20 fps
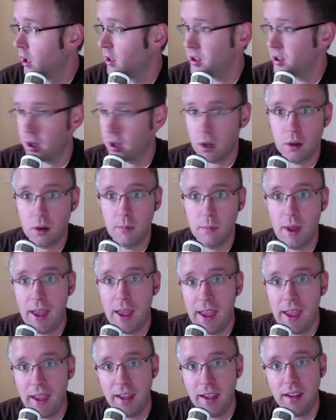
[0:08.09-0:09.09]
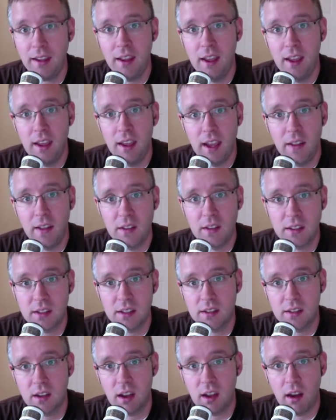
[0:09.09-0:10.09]
term A, and this
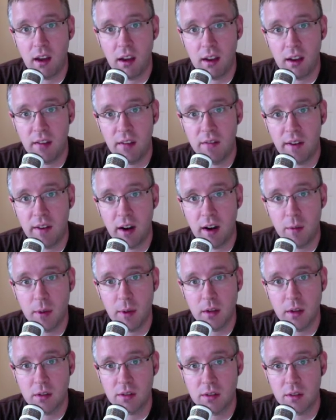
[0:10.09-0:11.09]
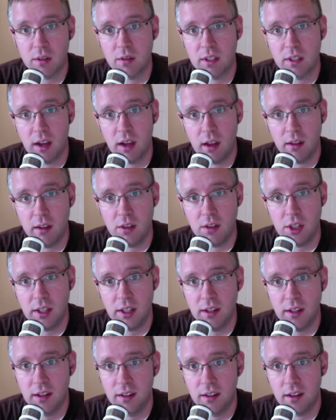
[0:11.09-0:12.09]
is environmental sociology.